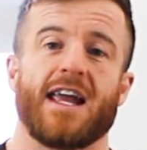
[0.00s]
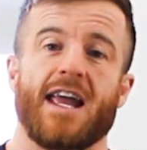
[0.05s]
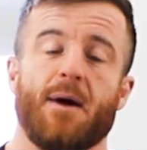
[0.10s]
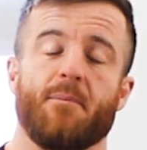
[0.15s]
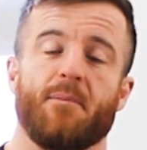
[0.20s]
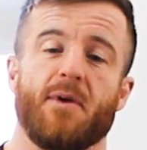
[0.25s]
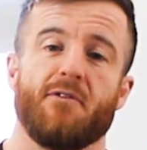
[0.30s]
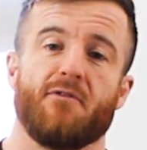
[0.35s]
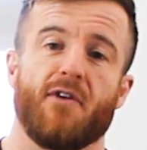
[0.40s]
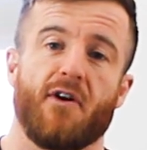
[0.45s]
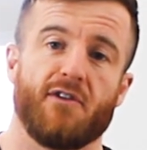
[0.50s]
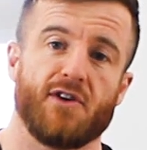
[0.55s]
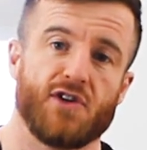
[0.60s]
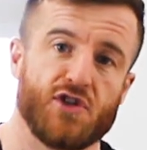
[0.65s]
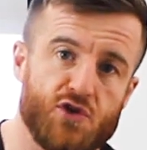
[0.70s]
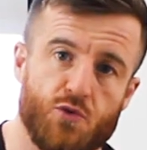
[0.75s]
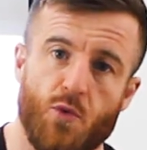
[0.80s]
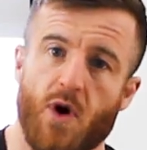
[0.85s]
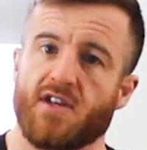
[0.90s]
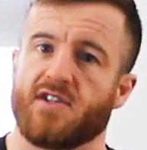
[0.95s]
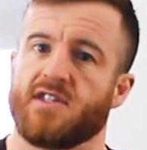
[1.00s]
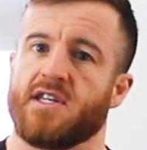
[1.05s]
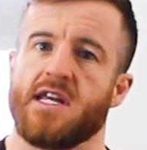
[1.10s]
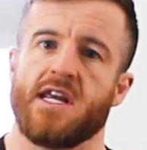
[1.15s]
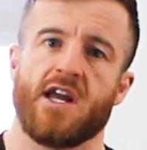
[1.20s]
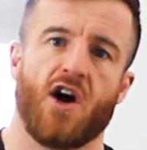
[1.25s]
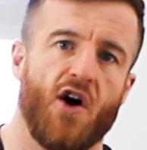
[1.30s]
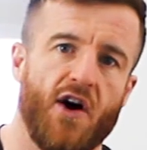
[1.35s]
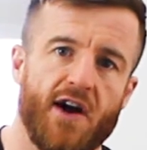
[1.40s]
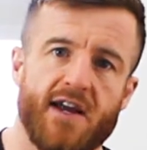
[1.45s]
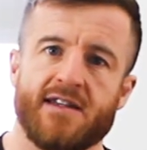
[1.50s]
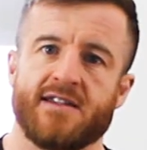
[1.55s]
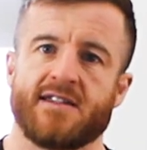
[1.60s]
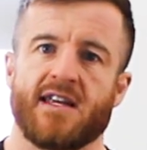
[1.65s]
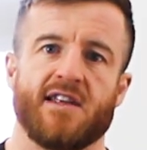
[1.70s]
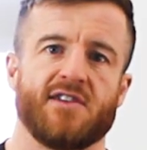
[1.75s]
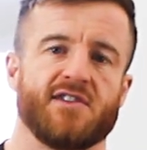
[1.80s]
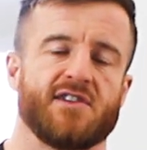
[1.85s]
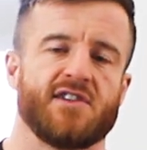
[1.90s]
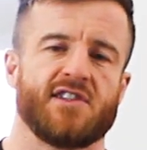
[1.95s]
can be very sweaty, high
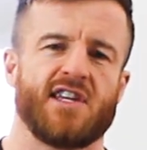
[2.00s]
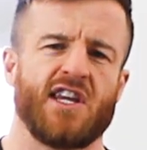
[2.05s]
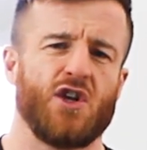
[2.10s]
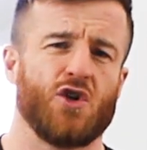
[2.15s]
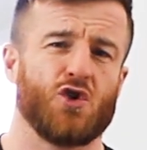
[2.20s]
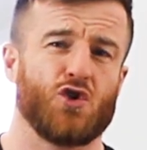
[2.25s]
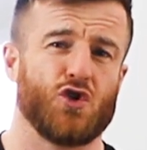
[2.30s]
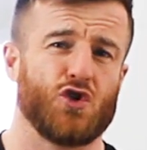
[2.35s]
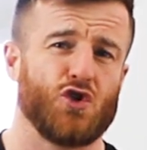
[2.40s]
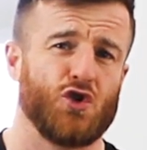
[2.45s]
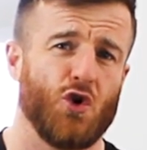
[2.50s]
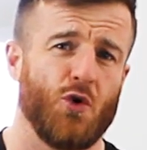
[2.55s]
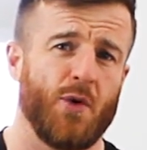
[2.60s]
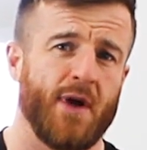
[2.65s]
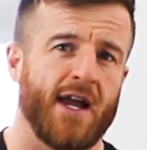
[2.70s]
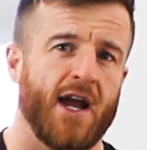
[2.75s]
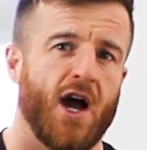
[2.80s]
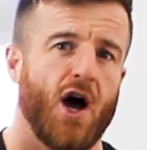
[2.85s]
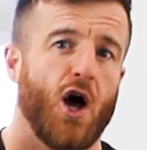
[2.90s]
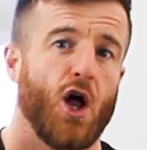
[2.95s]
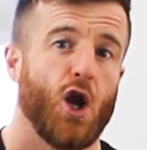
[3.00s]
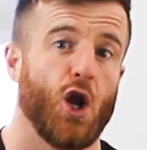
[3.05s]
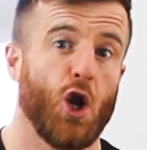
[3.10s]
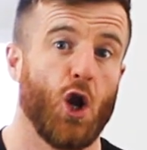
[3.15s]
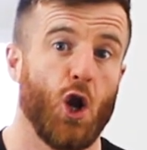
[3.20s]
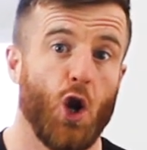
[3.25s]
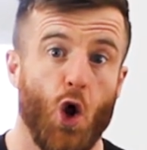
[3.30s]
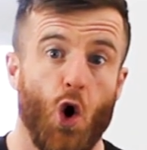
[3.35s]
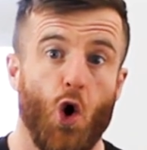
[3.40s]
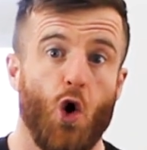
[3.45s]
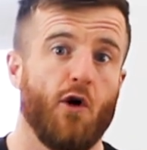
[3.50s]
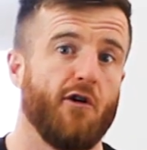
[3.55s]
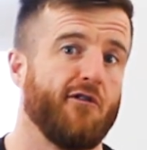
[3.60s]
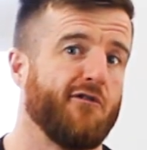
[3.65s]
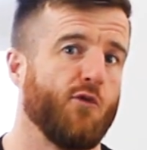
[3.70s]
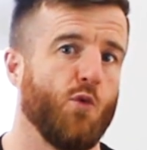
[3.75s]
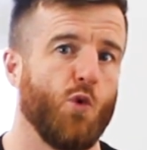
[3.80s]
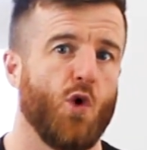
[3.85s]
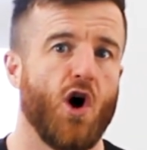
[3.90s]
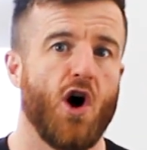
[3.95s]
intensity. You're just doing a lot
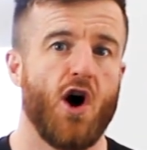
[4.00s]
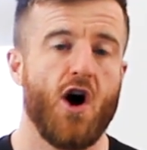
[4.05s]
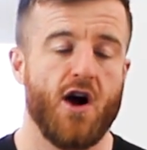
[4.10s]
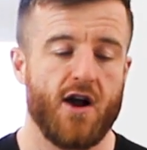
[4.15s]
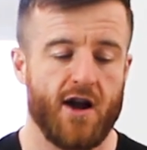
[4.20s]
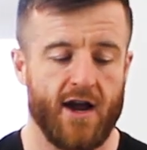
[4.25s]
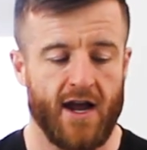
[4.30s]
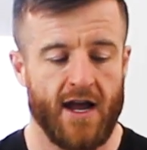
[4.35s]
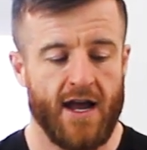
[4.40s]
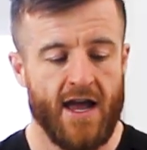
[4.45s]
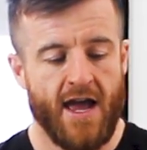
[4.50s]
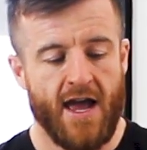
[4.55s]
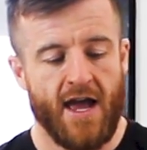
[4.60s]
of work.